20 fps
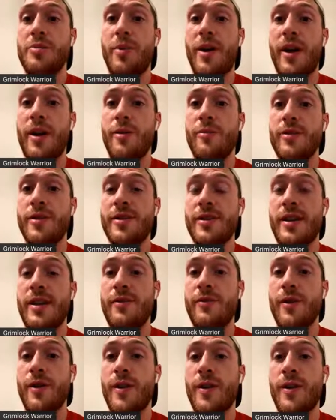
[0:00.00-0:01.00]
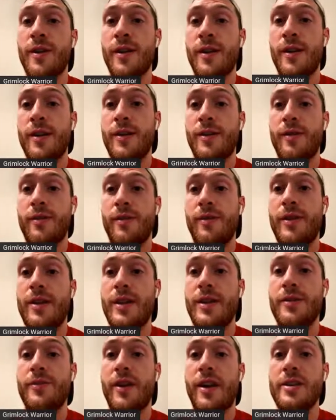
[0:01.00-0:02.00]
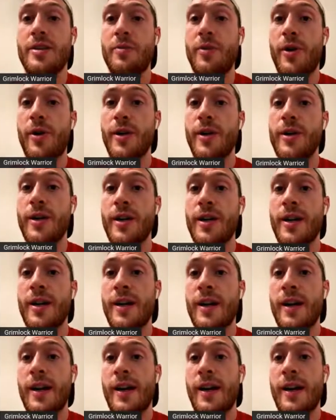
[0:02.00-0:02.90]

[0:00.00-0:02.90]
better receiver than Devonta Parker.